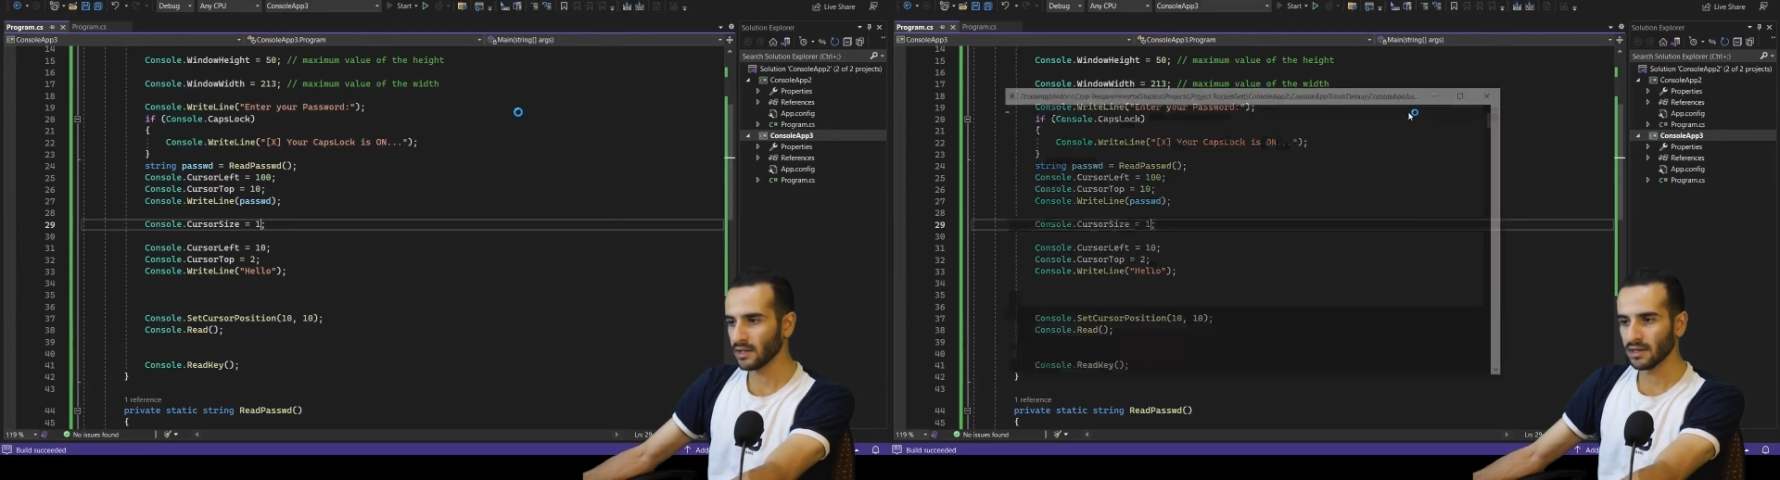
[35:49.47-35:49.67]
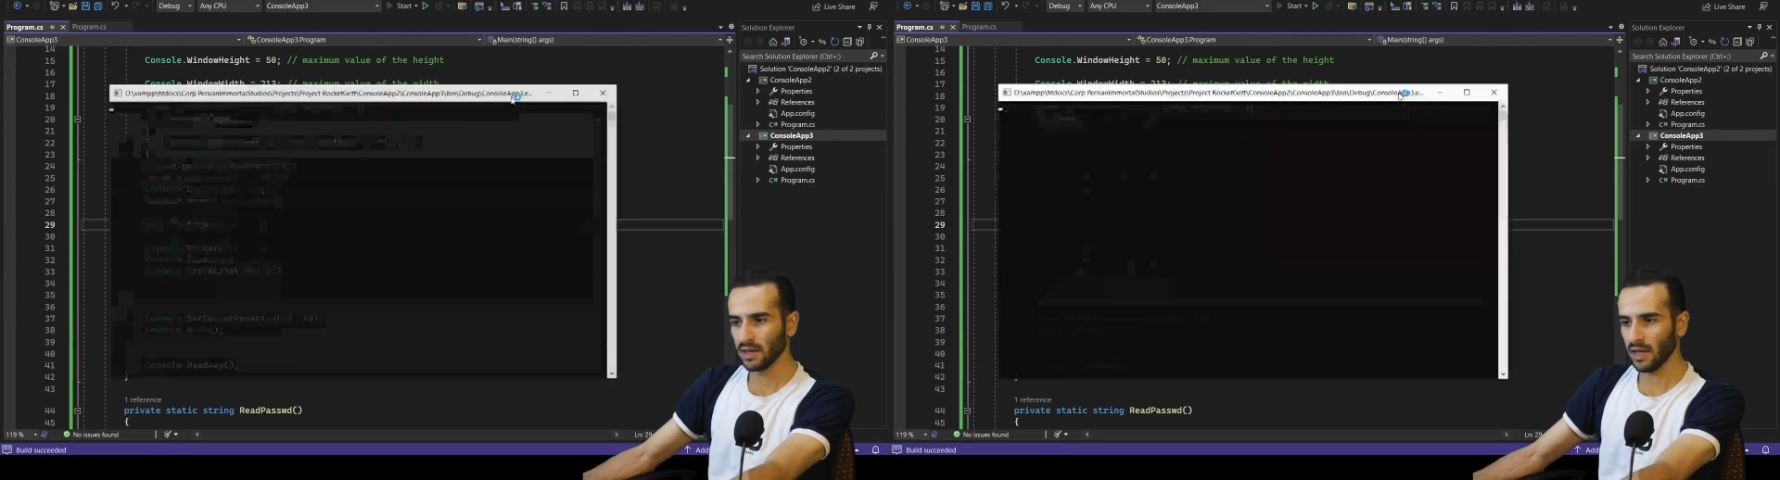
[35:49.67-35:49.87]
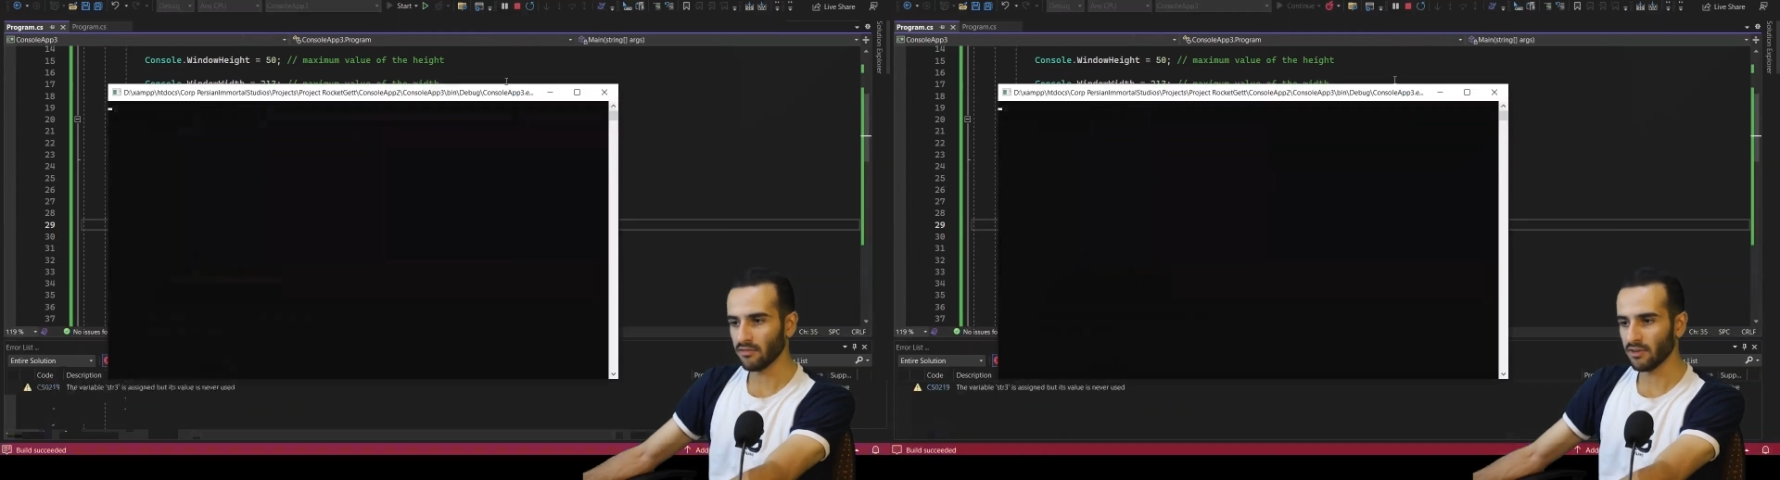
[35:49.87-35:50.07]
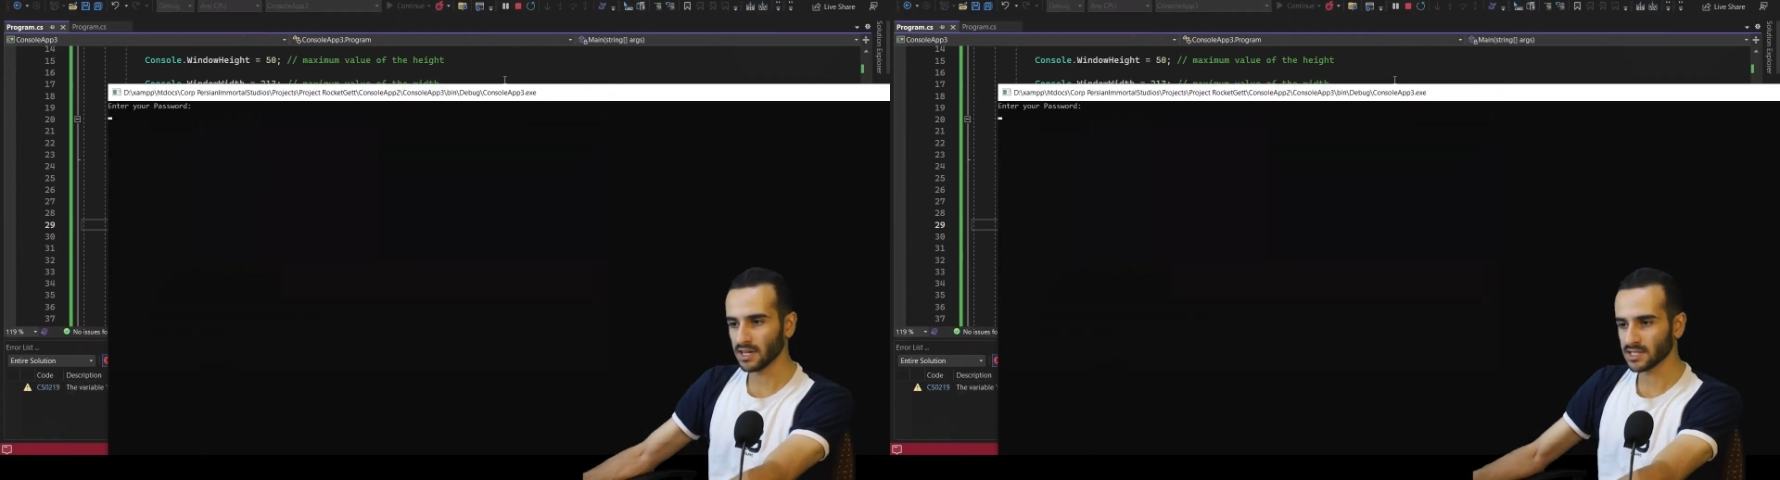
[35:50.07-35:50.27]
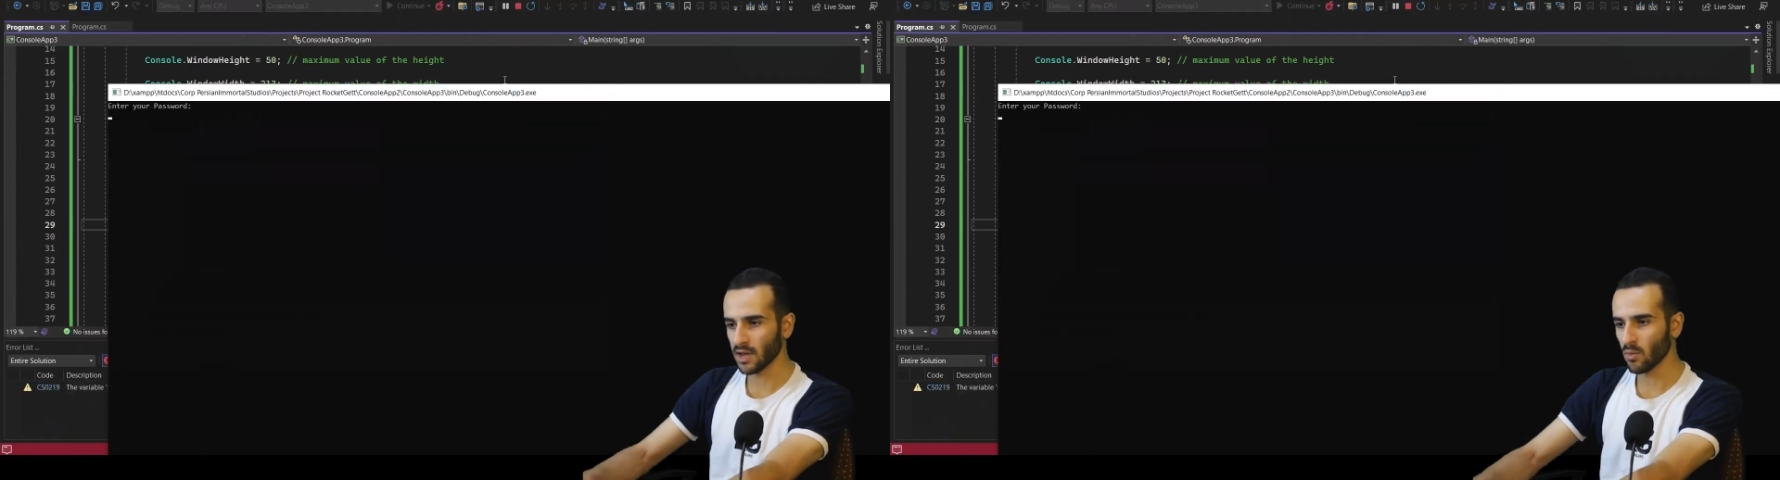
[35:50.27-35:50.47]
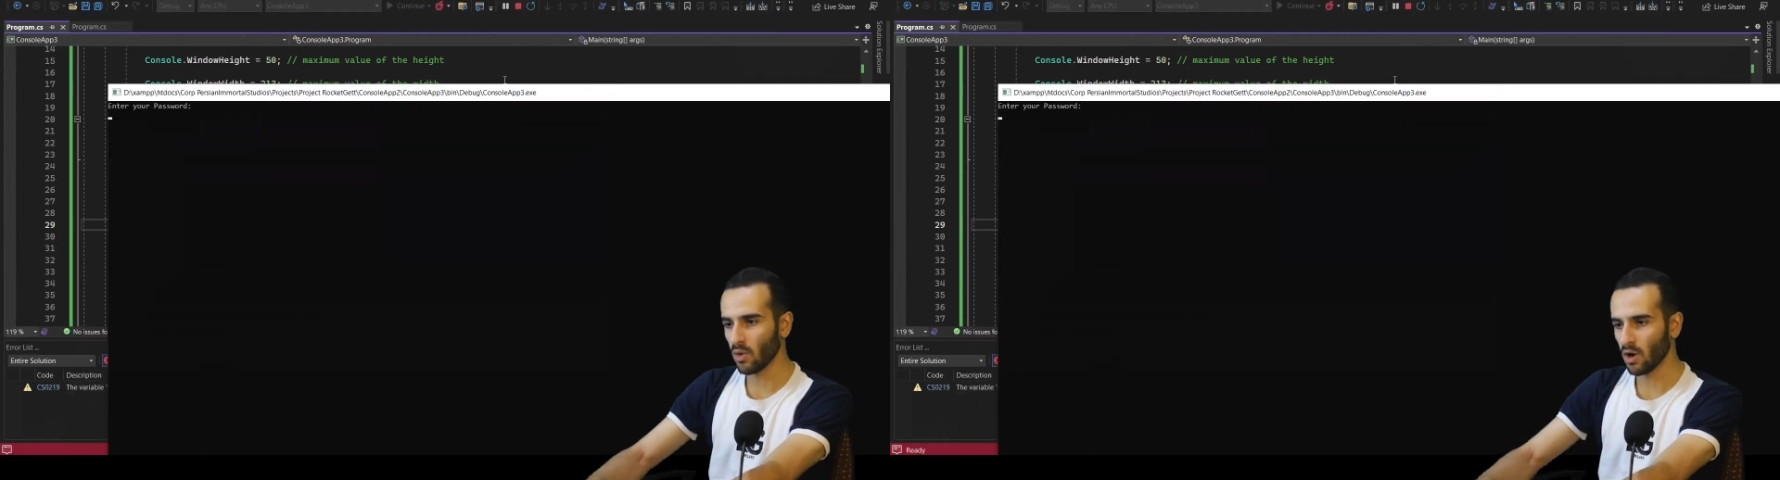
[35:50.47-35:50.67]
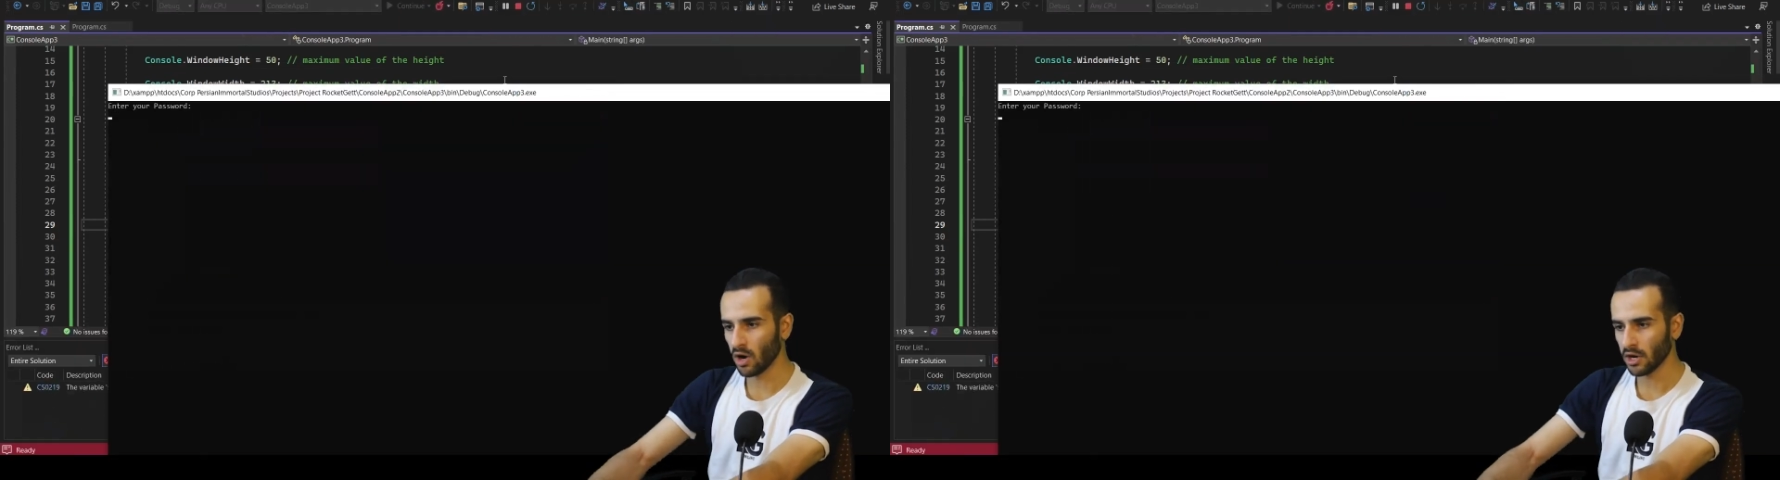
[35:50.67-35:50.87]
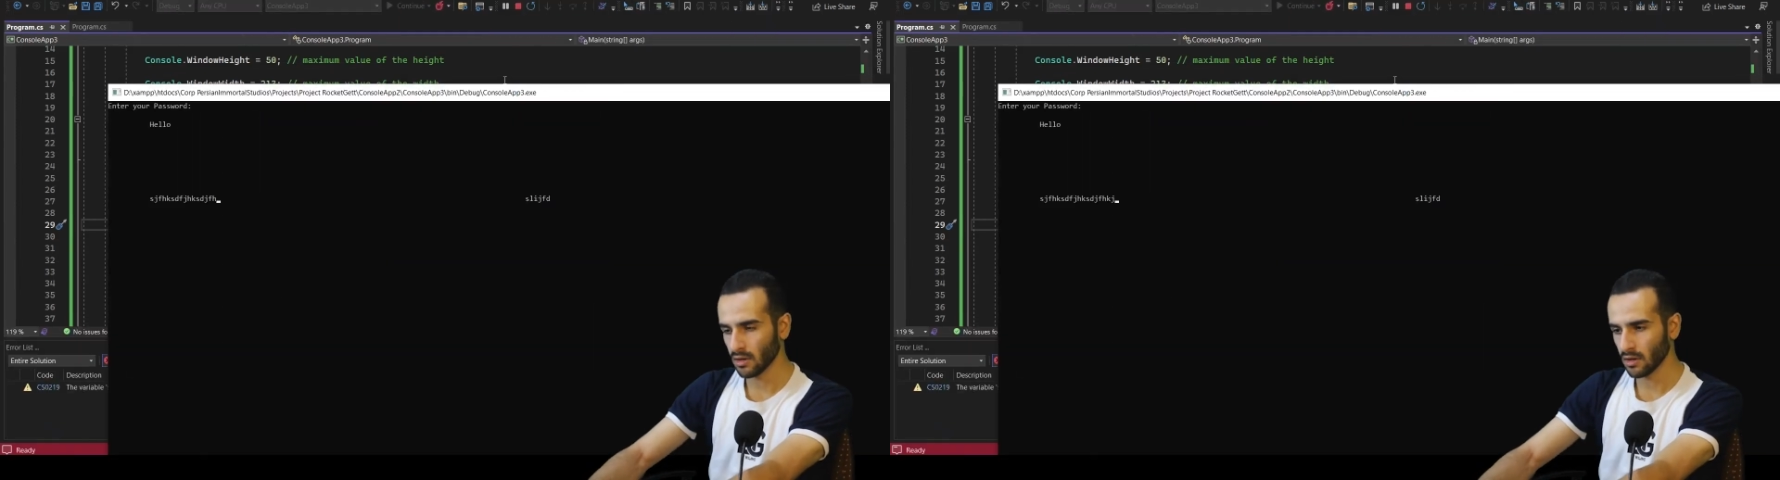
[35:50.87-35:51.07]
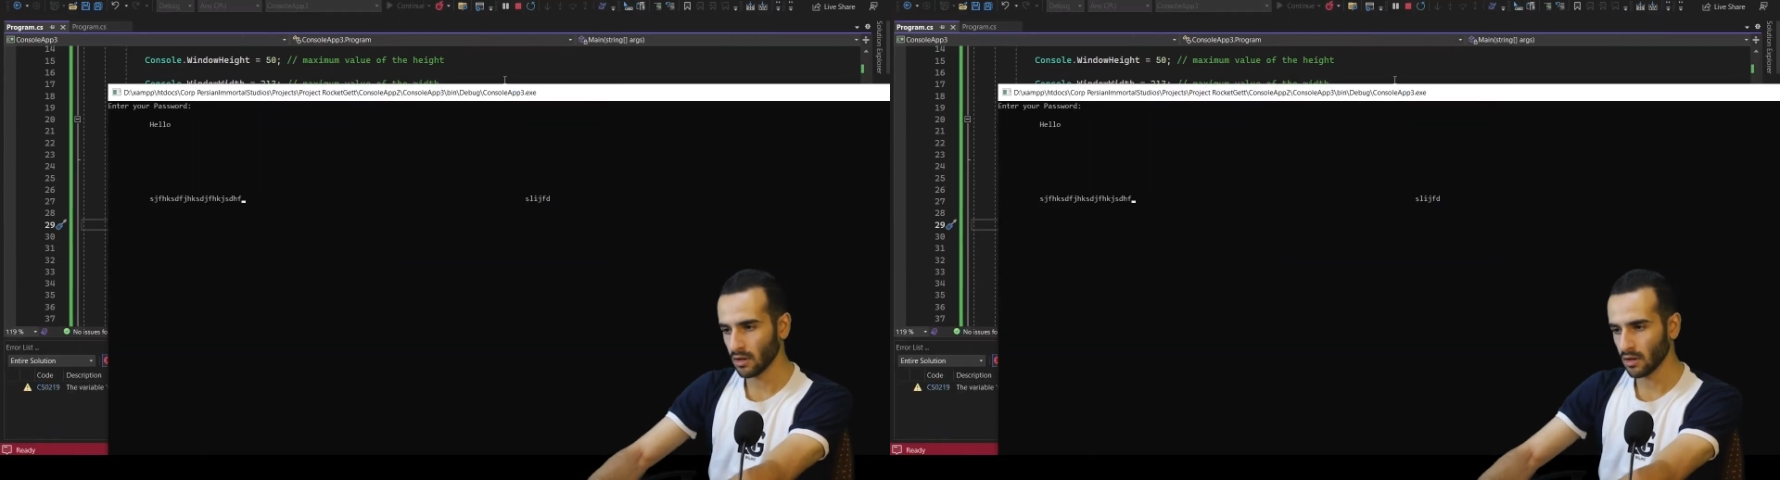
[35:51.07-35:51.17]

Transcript: And if I say 1,